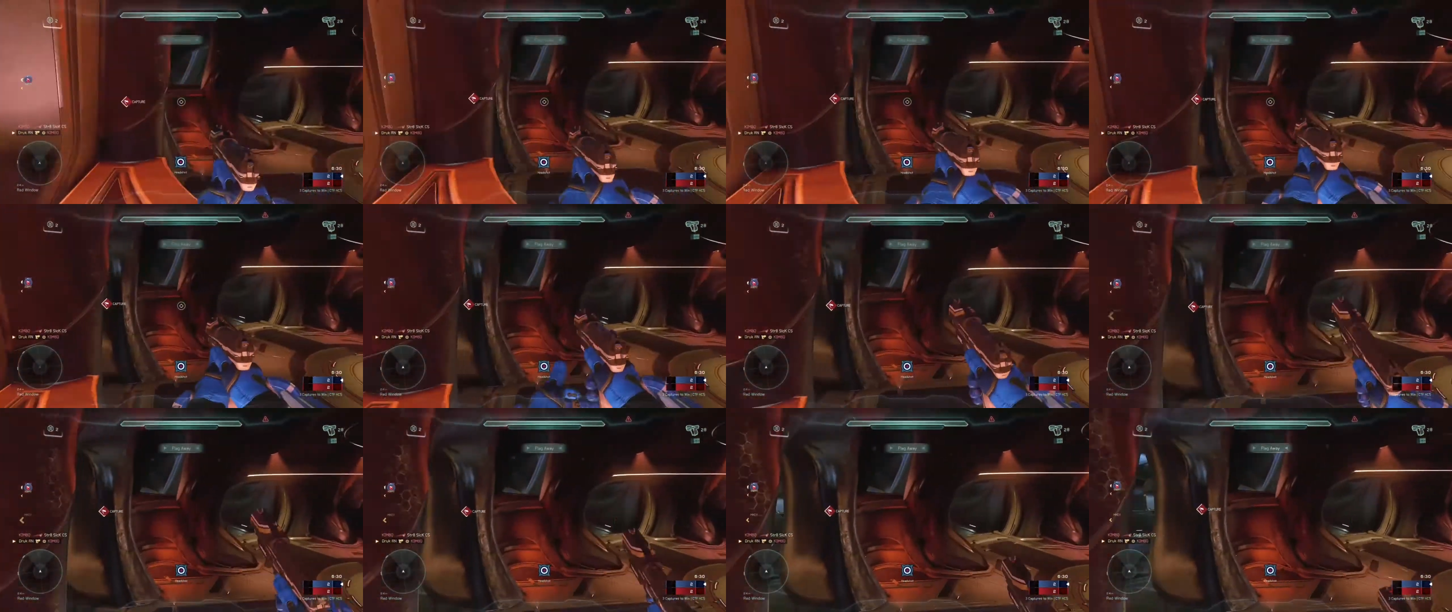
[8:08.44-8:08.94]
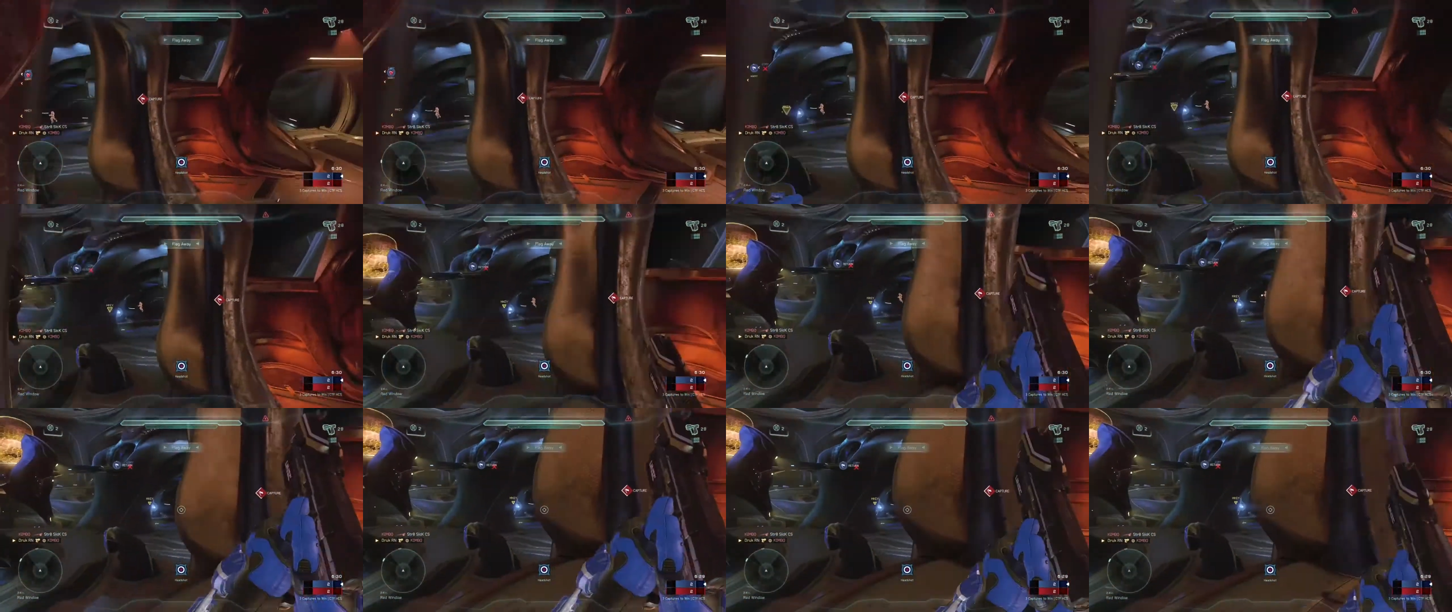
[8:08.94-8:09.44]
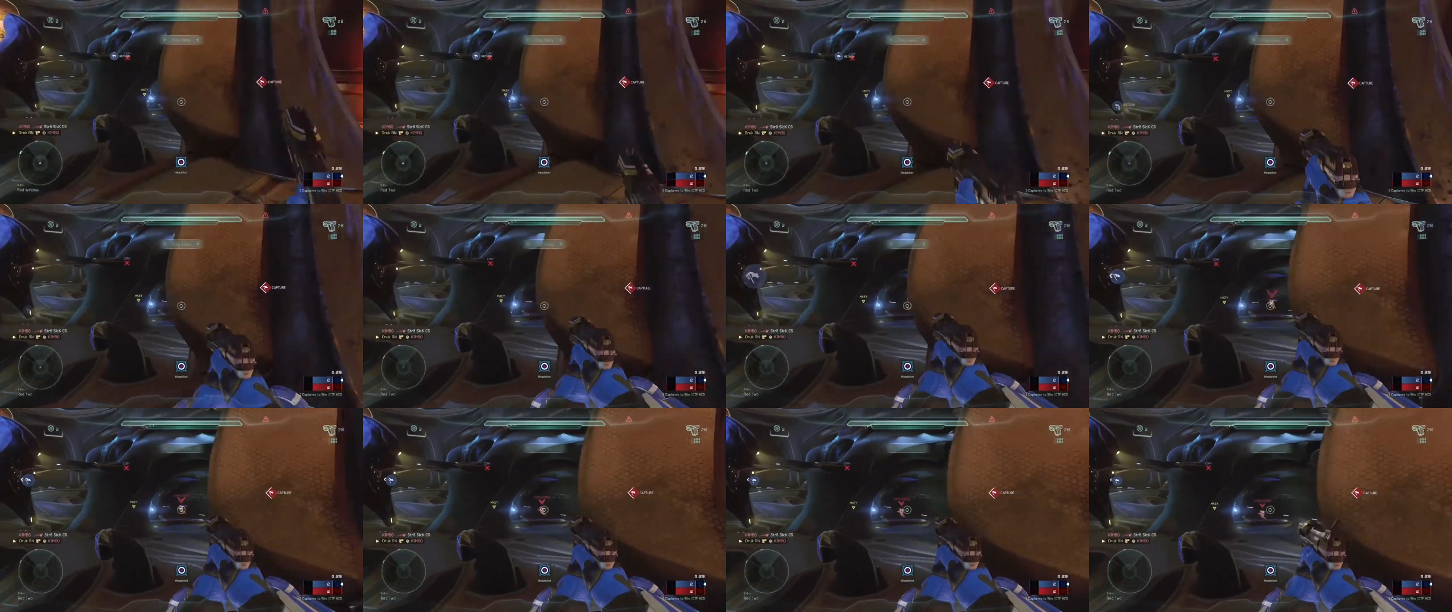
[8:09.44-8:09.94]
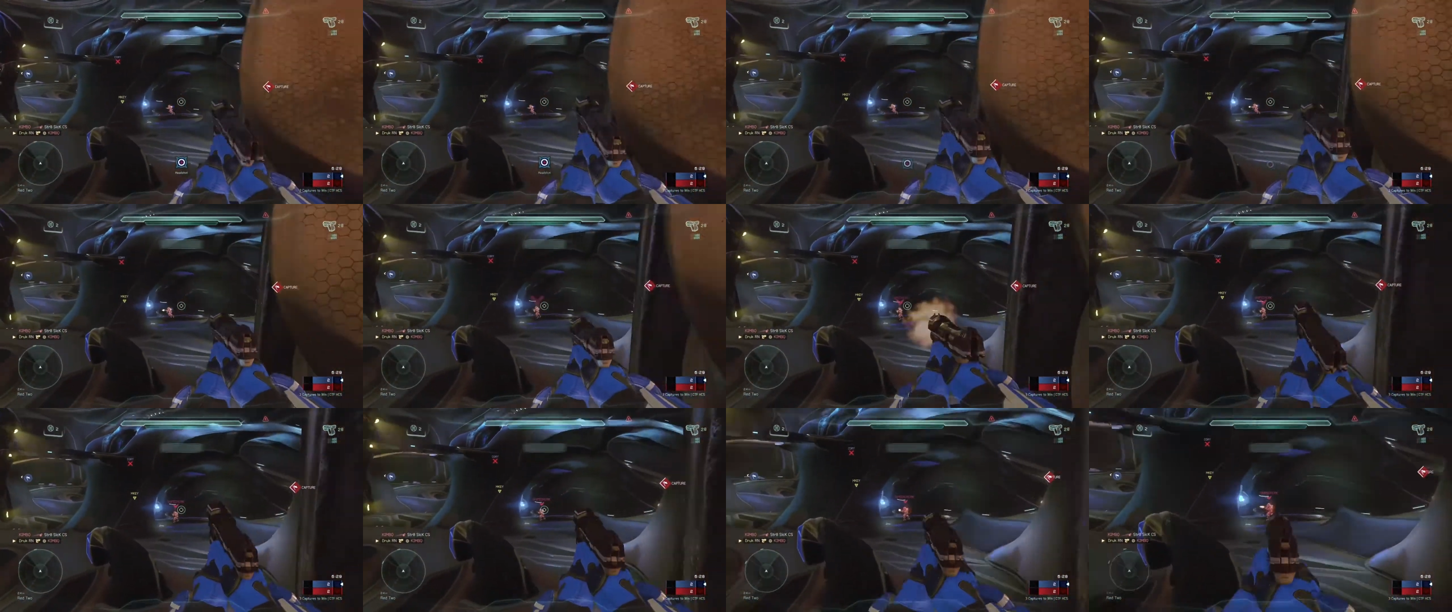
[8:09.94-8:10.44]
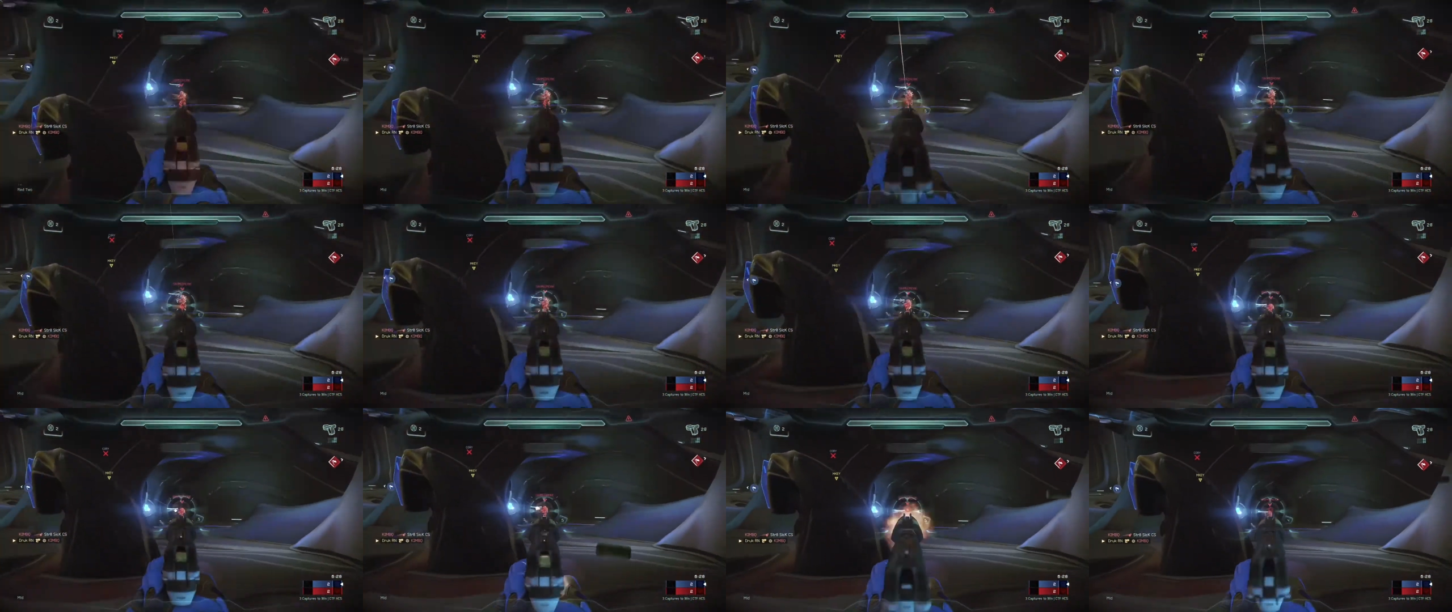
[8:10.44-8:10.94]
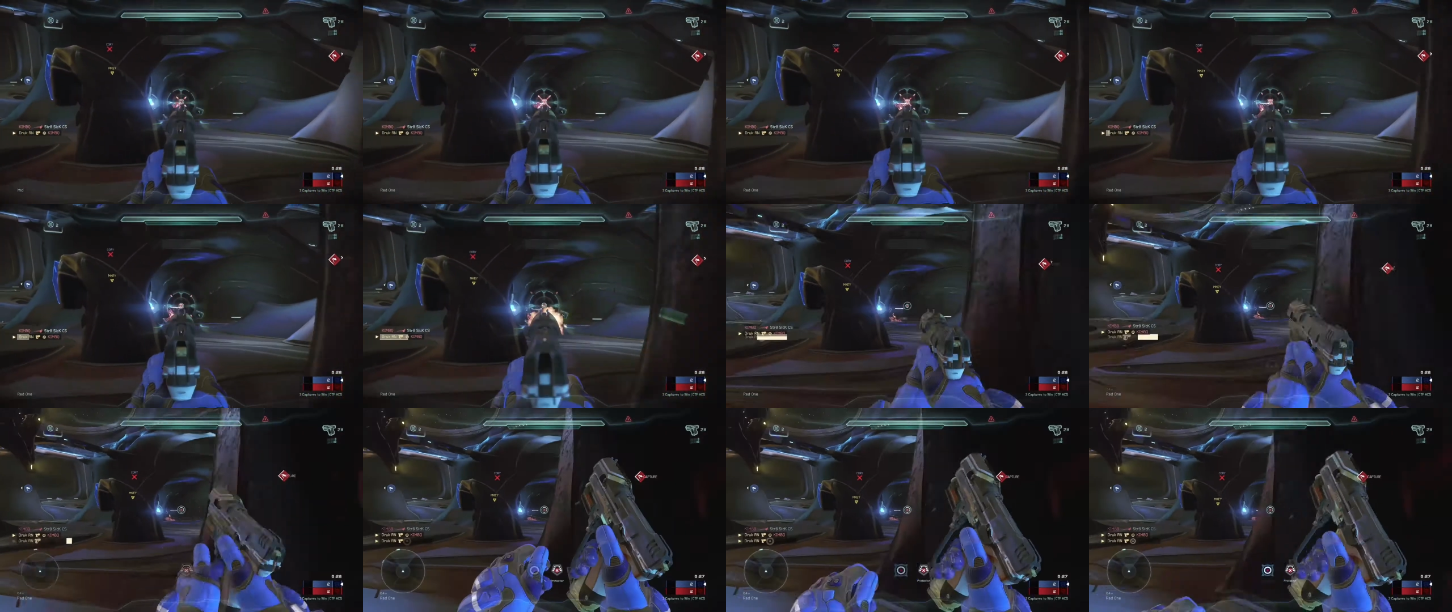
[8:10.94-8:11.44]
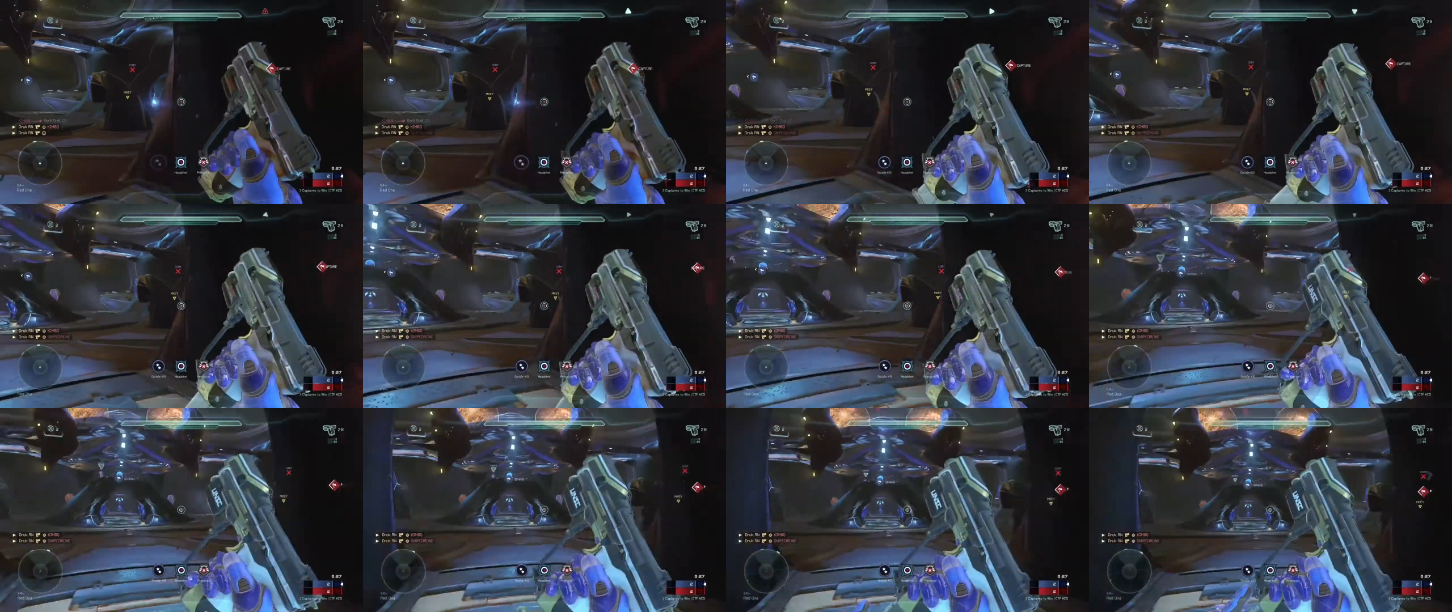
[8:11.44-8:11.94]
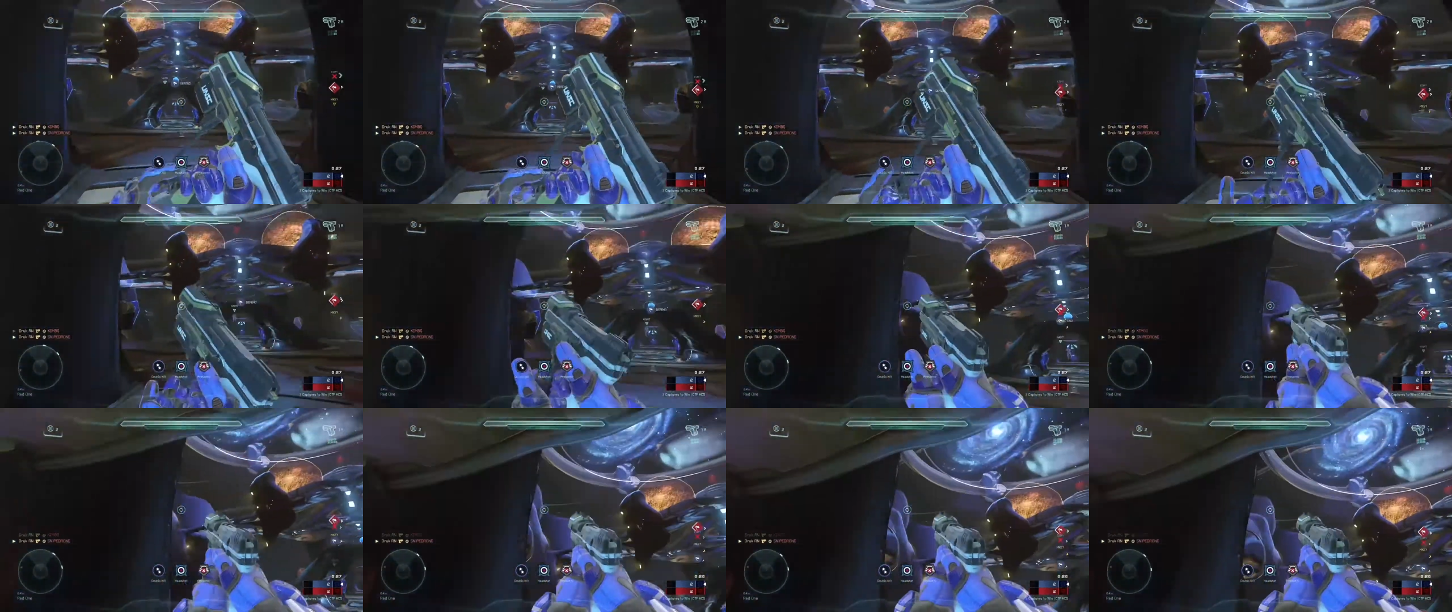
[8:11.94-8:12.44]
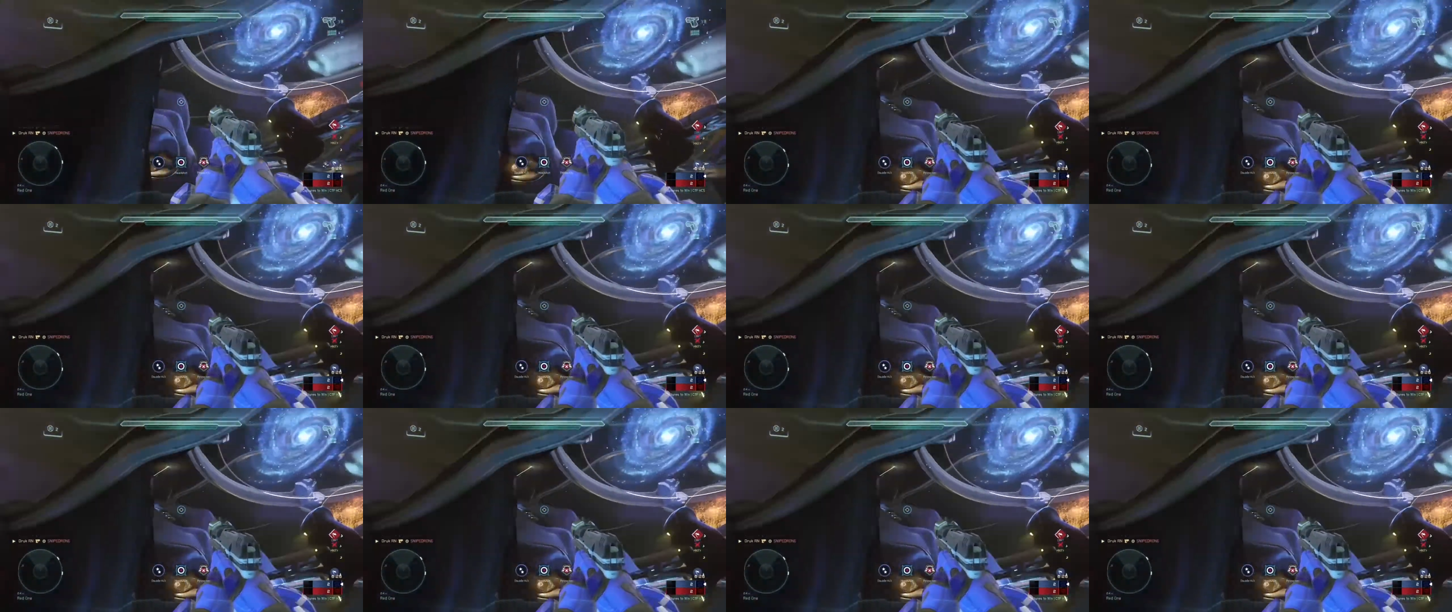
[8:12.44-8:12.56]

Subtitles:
(no speaker visible)